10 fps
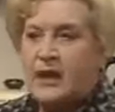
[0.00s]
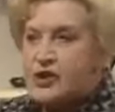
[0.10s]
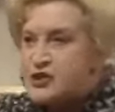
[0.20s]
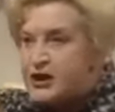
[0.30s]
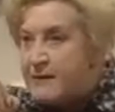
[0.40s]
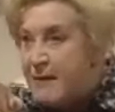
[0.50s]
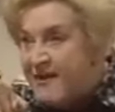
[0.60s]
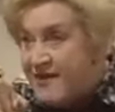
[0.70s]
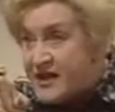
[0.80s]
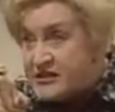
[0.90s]
She
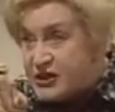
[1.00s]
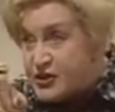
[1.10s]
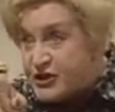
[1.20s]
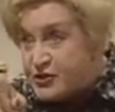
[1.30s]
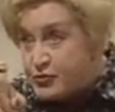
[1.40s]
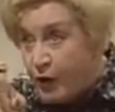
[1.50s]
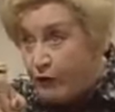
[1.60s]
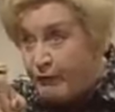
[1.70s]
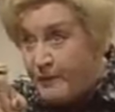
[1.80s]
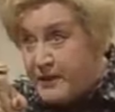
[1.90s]
meant that sausage
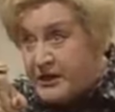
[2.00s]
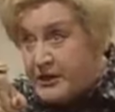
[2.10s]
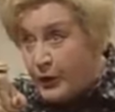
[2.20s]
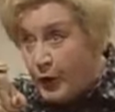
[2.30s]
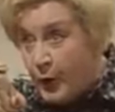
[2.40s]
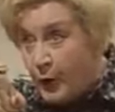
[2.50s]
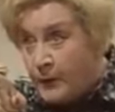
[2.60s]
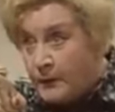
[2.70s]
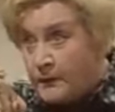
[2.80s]
roll for me, you know.